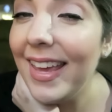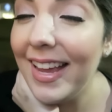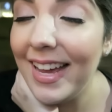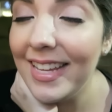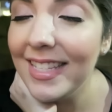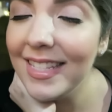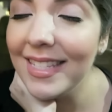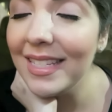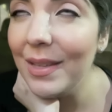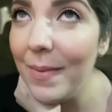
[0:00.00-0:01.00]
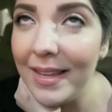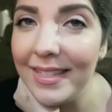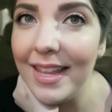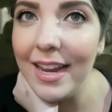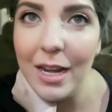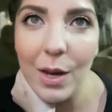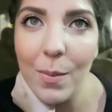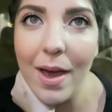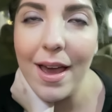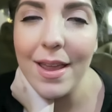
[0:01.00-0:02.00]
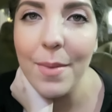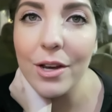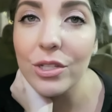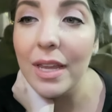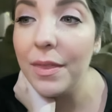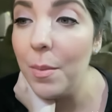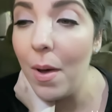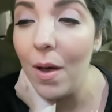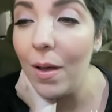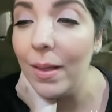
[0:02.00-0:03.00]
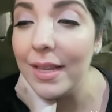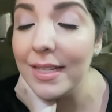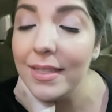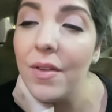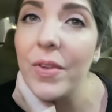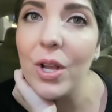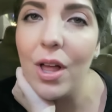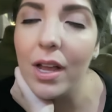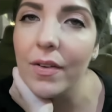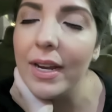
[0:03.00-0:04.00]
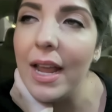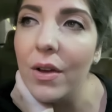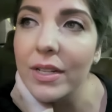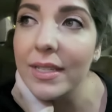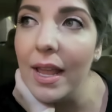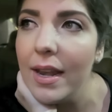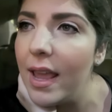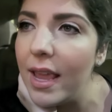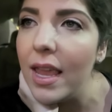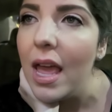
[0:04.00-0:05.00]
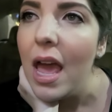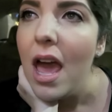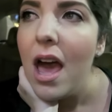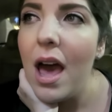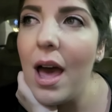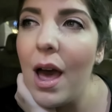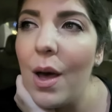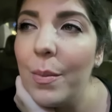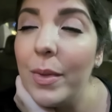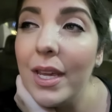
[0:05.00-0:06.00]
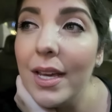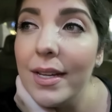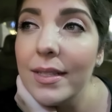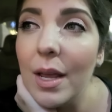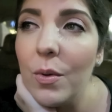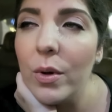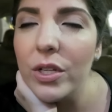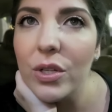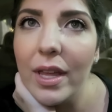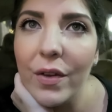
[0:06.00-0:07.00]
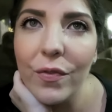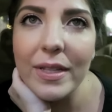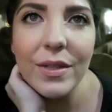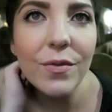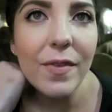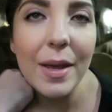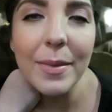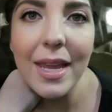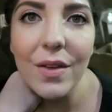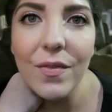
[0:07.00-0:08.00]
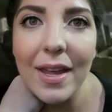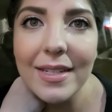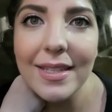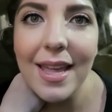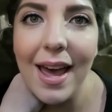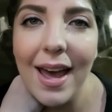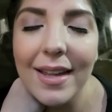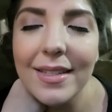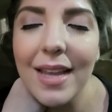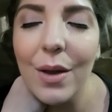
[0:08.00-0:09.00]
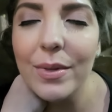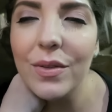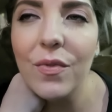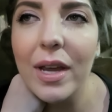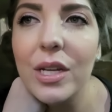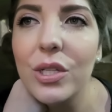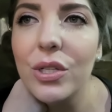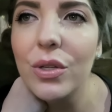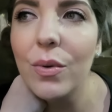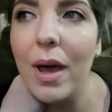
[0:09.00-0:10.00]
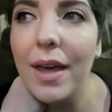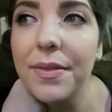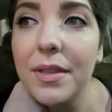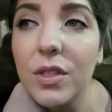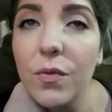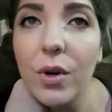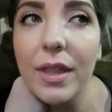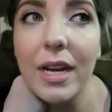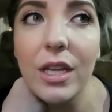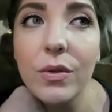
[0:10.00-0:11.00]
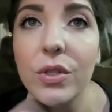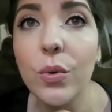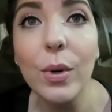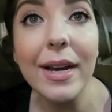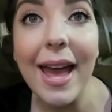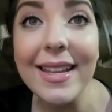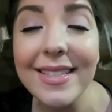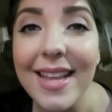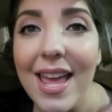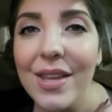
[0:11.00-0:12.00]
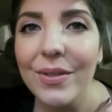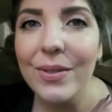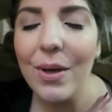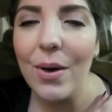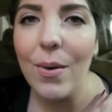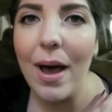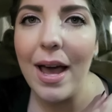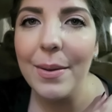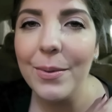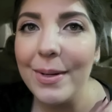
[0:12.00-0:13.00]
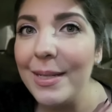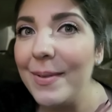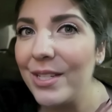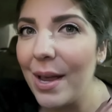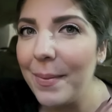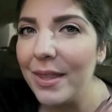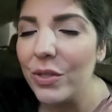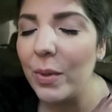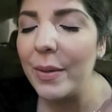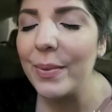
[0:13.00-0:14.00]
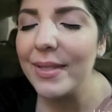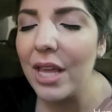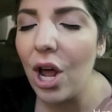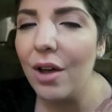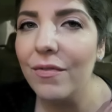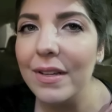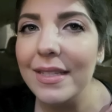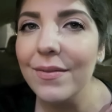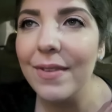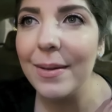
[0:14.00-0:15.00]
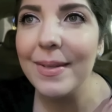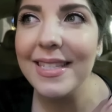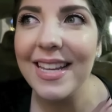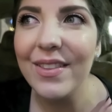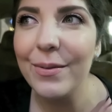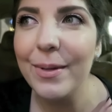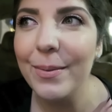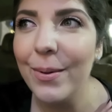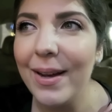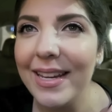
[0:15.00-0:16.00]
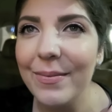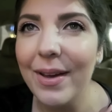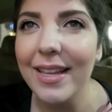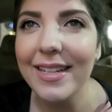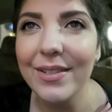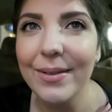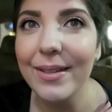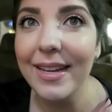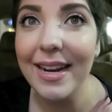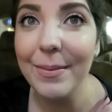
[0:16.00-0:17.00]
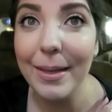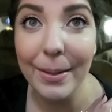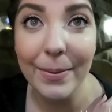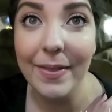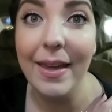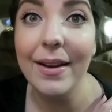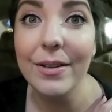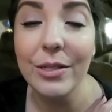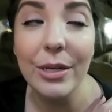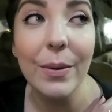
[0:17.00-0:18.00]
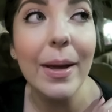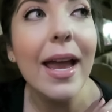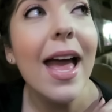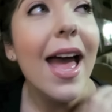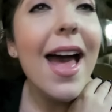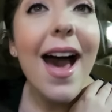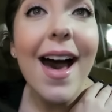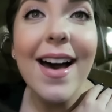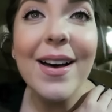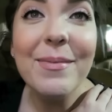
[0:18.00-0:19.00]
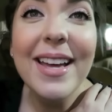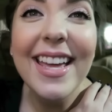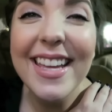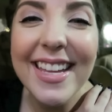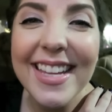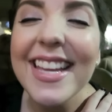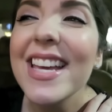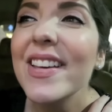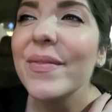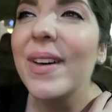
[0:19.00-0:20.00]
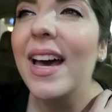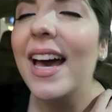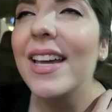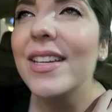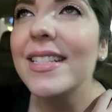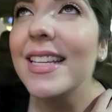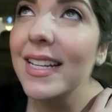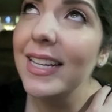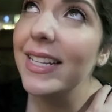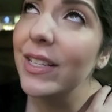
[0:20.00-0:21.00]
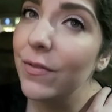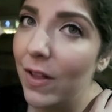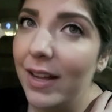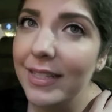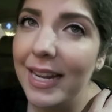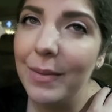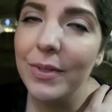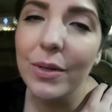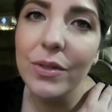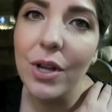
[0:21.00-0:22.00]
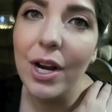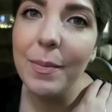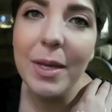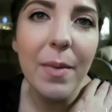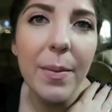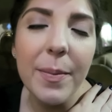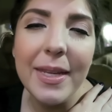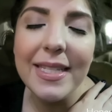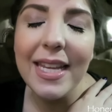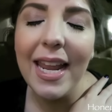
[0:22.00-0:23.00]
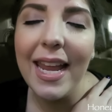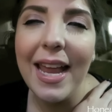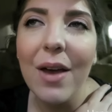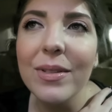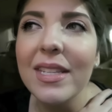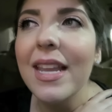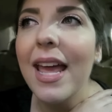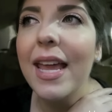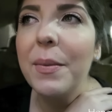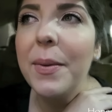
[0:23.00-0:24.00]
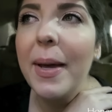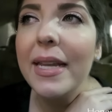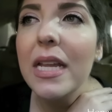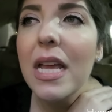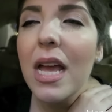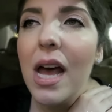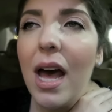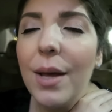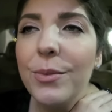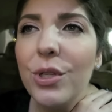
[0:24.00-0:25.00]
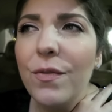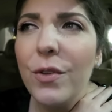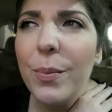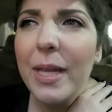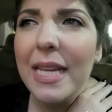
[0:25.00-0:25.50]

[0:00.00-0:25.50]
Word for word: Hey guys, this isn't the best lighting, but I am actually at the mall and it's seven o'clock right now on a Sunday um, because I'm going to like a friends and family event that I was invited to at the Sephora that I used to work at. So I'm going to be shopping the twenty percent off friends and family sale. There are people walking by like totally looking at me like, what the heck is she doing? Um, but I didn't get to vlog today, I'm so sorry. Me and Mama Bee did hang out today and we went um, to a few